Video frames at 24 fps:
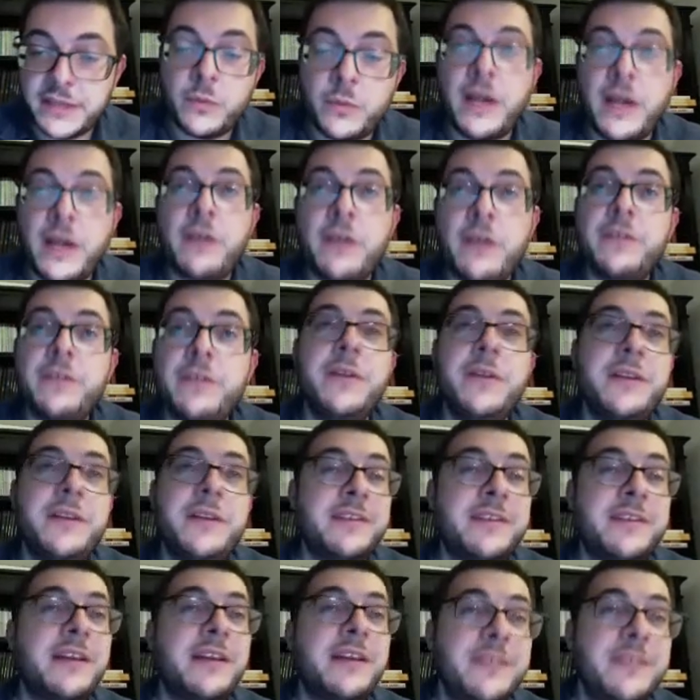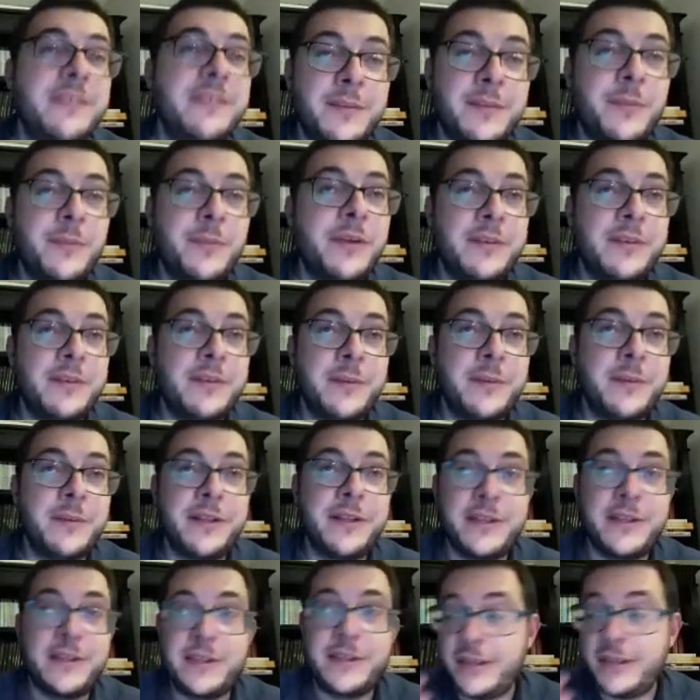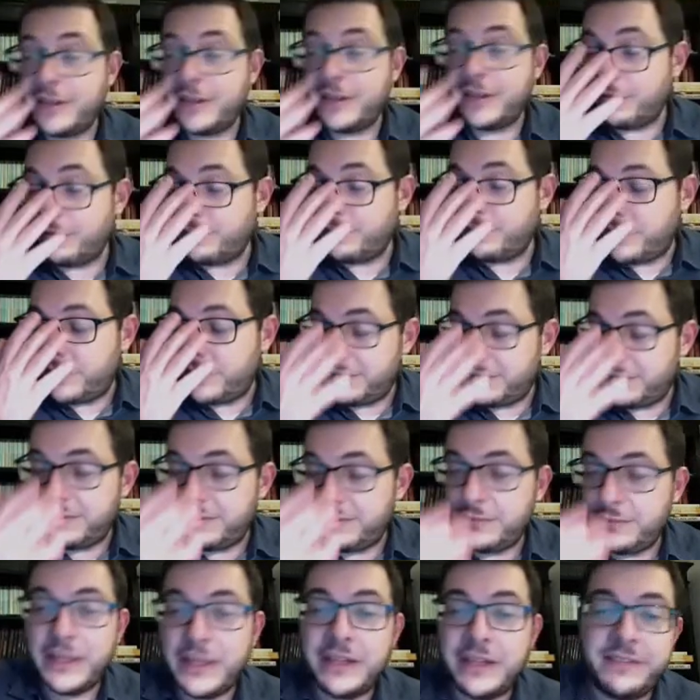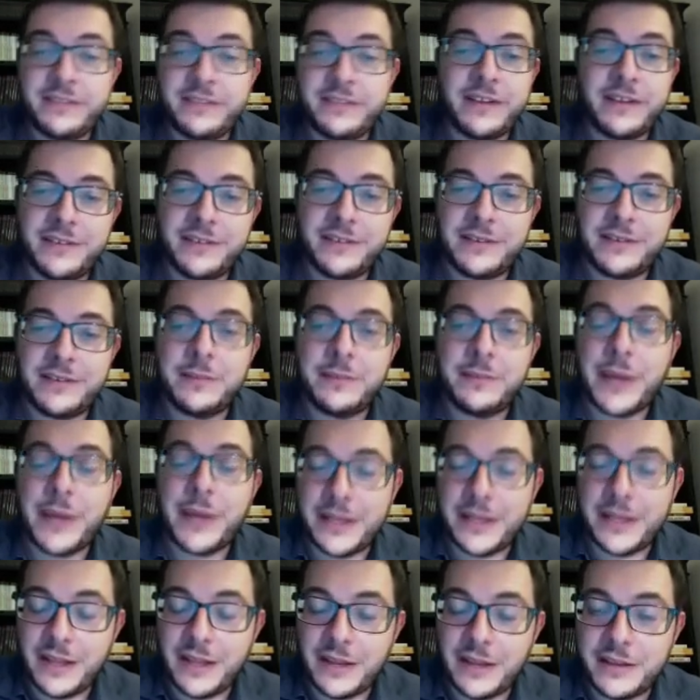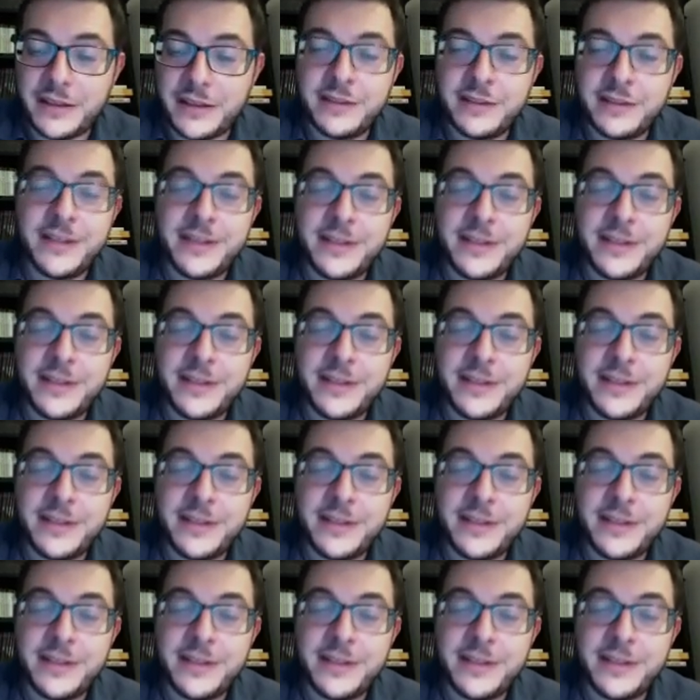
We also discussed the possibility of this being just bad luck,